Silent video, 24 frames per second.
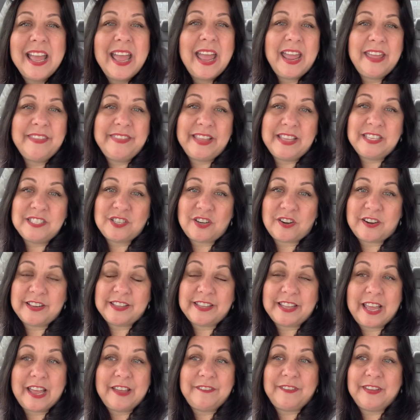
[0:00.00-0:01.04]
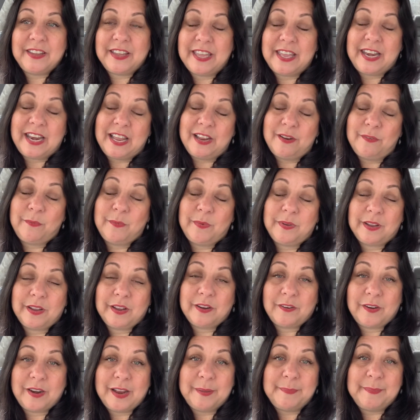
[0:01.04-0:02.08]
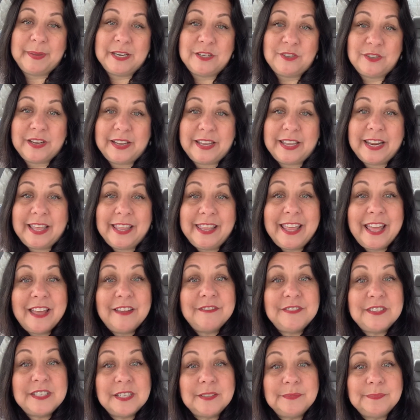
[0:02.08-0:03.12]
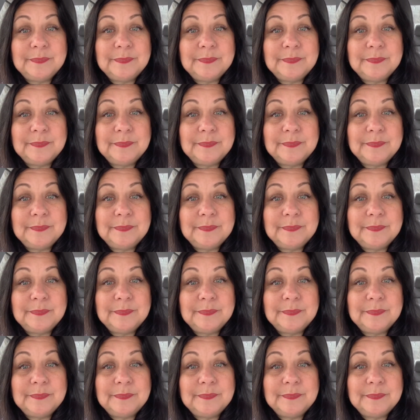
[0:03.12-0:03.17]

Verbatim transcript: and they started laughing and I grabbed my drink and I left.